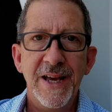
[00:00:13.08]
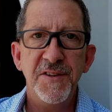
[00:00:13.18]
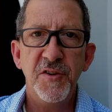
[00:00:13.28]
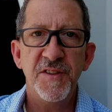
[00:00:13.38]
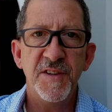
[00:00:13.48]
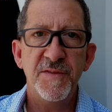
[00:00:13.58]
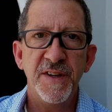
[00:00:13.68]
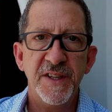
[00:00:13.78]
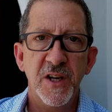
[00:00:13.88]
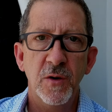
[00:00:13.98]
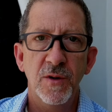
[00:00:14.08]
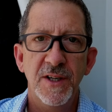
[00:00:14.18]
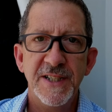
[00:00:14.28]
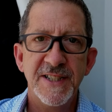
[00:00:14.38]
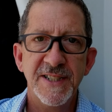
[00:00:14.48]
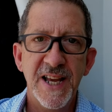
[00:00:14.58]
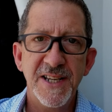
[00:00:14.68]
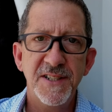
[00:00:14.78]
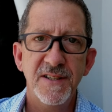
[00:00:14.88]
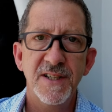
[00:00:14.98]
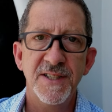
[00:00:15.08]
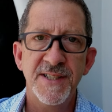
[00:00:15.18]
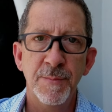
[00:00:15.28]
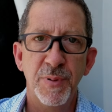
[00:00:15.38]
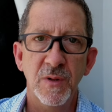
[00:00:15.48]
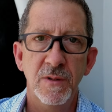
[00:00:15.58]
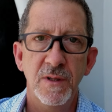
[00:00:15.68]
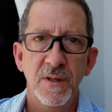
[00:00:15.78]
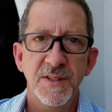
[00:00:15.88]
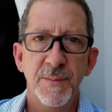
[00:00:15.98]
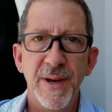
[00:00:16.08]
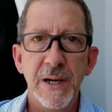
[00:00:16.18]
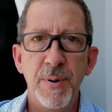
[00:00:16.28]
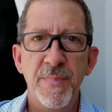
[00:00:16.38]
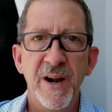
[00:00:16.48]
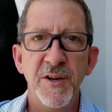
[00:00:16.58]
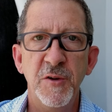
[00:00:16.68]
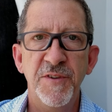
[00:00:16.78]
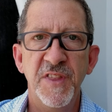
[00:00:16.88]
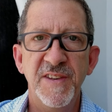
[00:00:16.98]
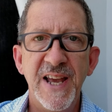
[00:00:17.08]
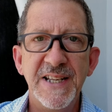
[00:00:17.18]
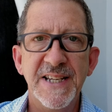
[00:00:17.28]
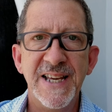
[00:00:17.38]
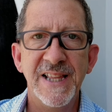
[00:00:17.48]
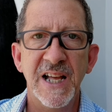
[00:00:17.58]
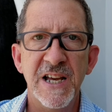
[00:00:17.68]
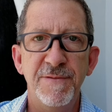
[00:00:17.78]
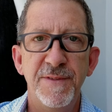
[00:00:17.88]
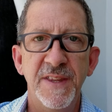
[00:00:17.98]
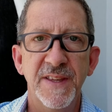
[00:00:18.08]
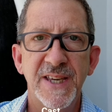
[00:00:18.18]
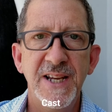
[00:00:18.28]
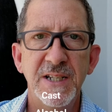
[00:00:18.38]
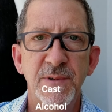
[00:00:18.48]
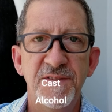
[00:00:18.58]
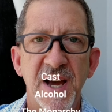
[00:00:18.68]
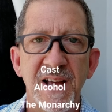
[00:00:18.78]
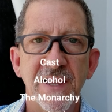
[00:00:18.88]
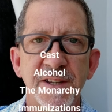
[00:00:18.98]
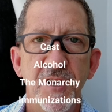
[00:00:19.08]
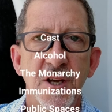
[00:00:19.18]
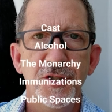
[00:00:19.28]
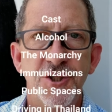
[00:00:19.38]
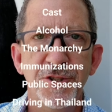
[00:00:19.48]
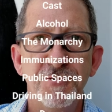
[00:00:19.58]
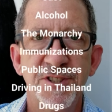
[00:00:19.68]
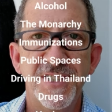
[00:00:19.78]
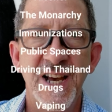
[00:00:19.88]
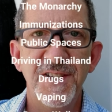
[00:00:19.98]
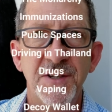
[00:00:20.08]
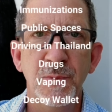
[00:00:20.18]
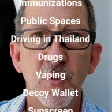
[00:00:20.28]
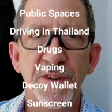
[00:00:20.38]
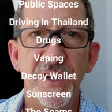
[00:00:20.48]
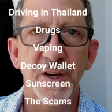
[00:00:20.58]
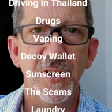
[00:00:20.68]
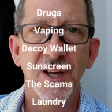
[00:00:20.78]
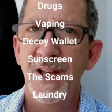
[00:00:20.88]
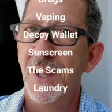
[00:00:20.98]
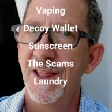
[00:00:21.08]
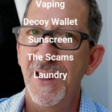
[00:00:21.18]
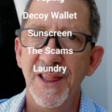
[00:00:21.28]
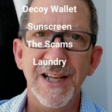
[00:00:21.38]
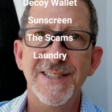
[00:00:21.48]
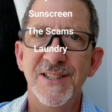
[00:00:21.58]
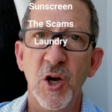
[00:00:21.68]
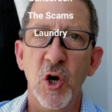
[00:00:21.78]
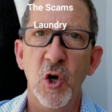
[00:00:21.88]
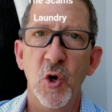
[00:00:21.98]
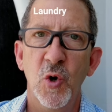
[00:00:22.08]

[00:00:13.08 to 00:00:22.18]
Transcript: Enter this video. Its intent is simple to better prepare you for the day to day life in the Kingdom of Thailand should you decide to move here. Let's go.